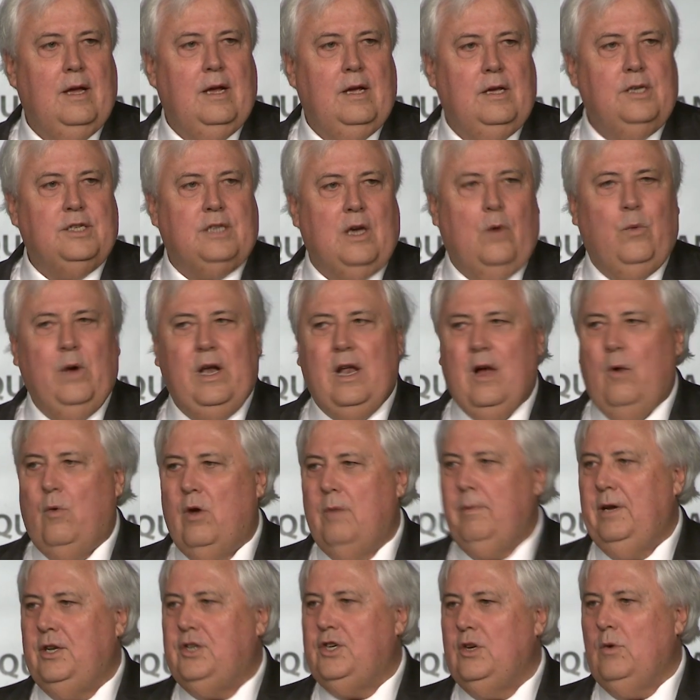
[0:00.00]
So we don't want
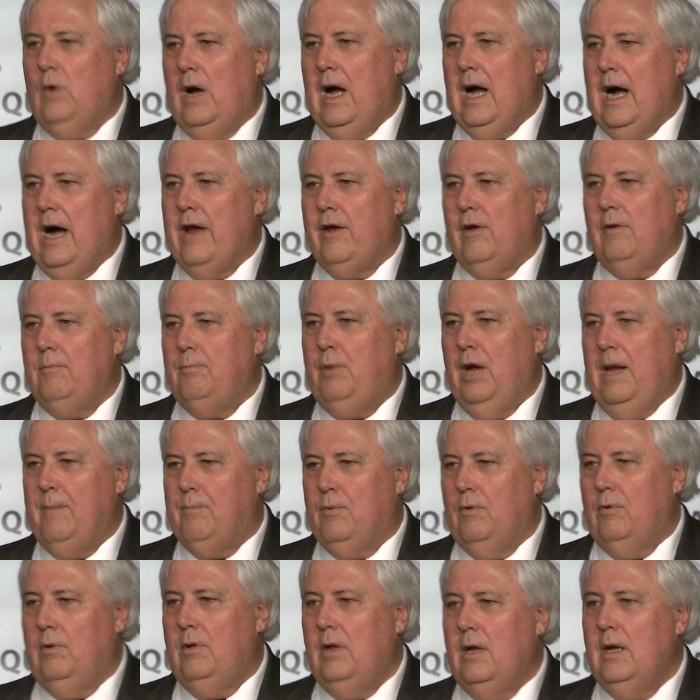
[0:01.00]
to be too hard on
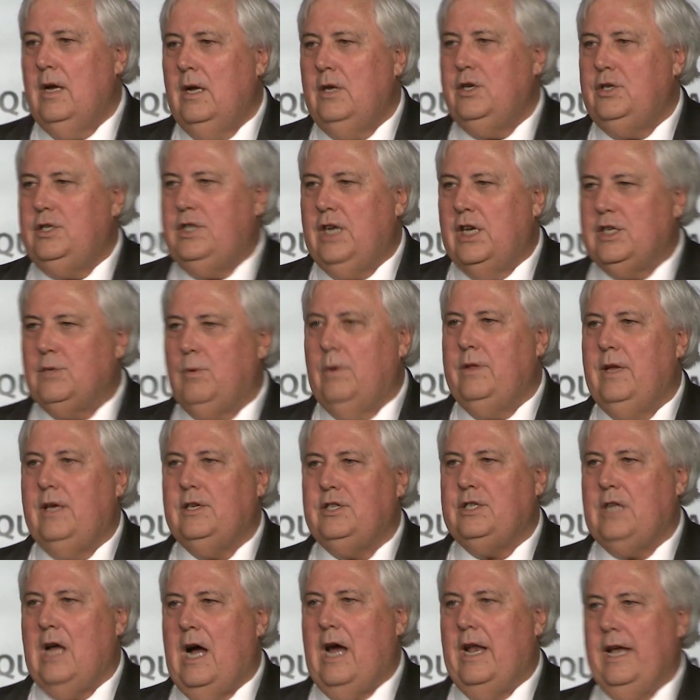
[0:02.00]
people just when they're
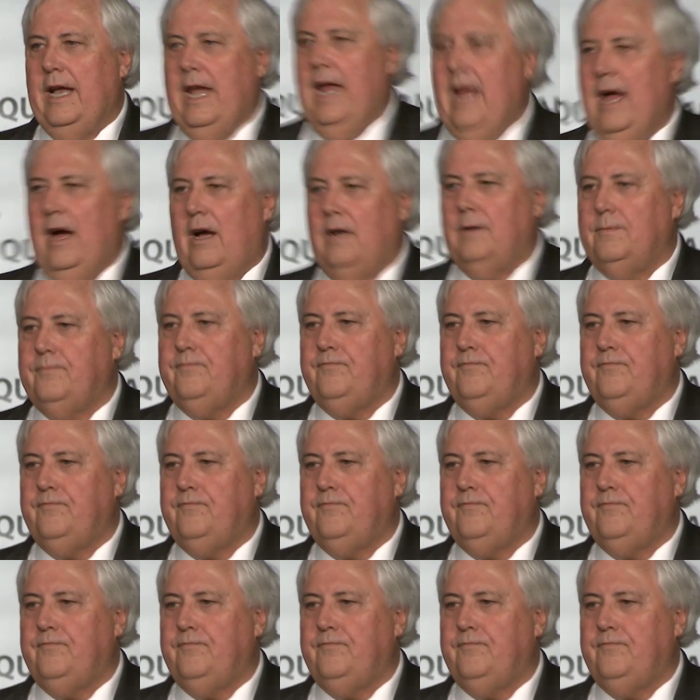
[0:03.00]
starting out.